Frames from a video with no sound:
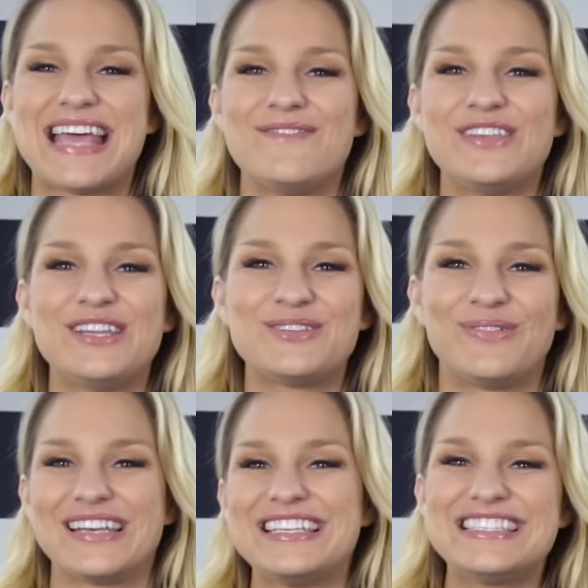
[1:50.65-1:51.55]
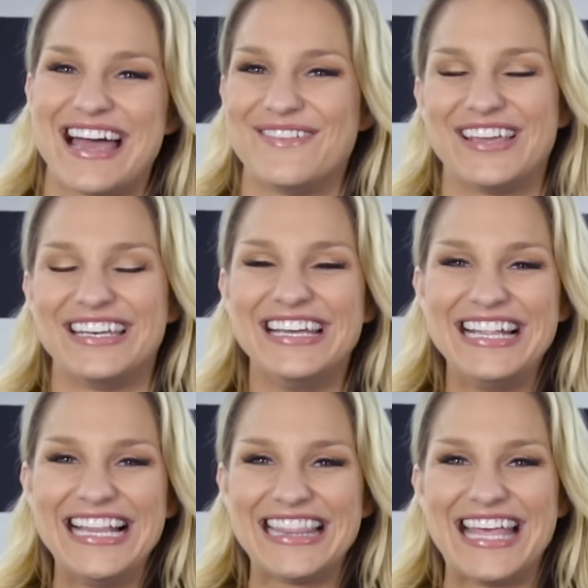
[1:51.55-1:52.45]
727?
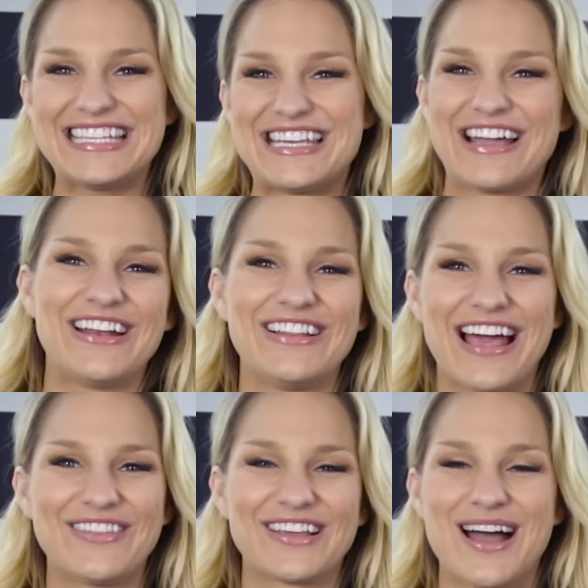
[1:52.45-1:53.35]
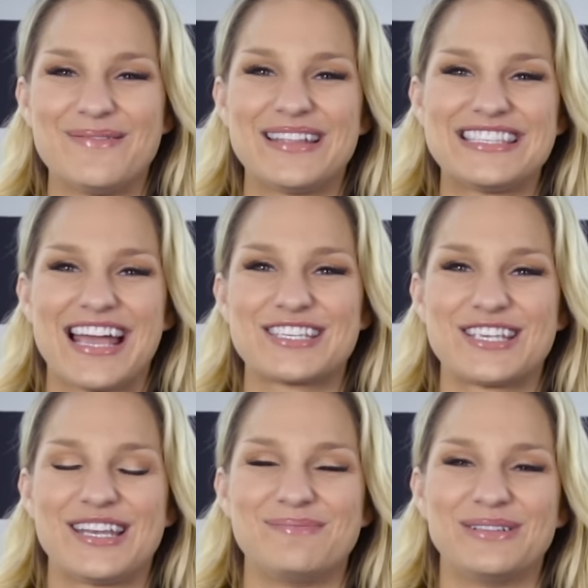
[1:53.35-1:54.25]
Let's talk it all out in the comment
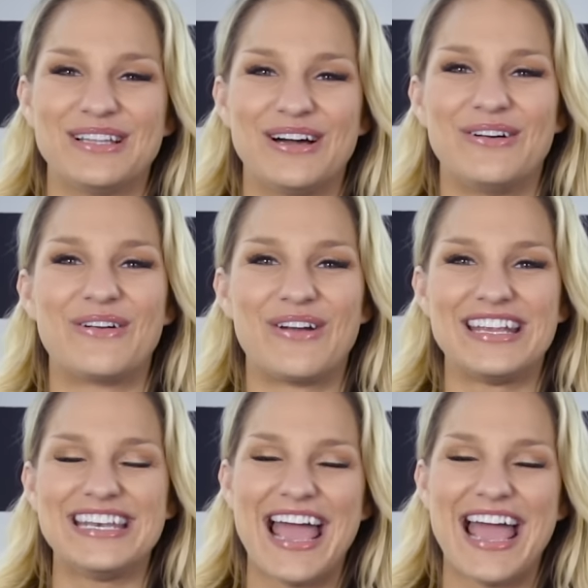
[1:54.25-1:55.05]
section below right